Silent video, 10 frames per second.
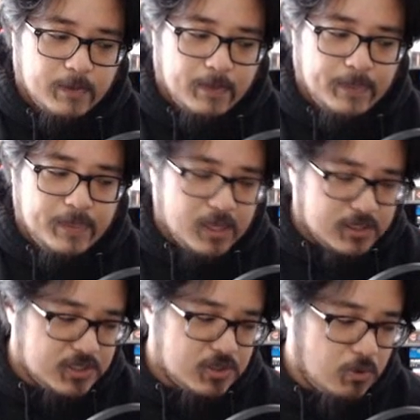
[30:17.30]
this
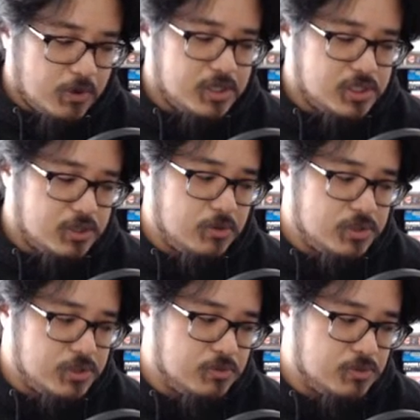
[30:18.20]
story
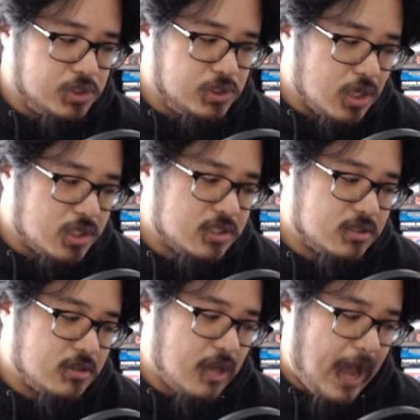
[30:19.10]
shows you just
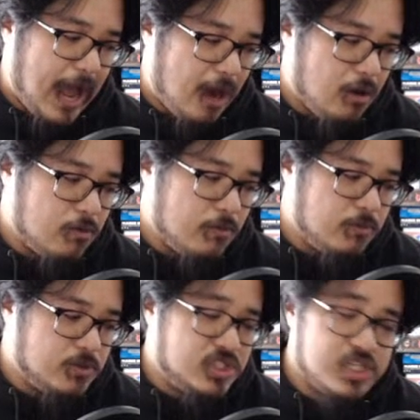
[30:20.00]
how
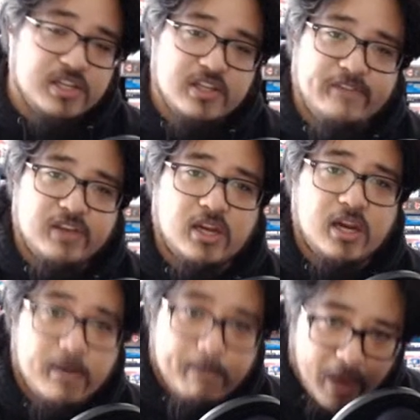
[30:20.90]
significant
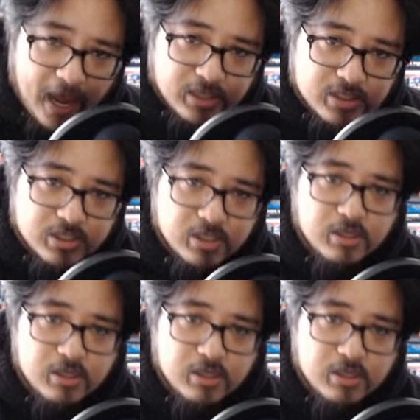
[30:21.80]
an impact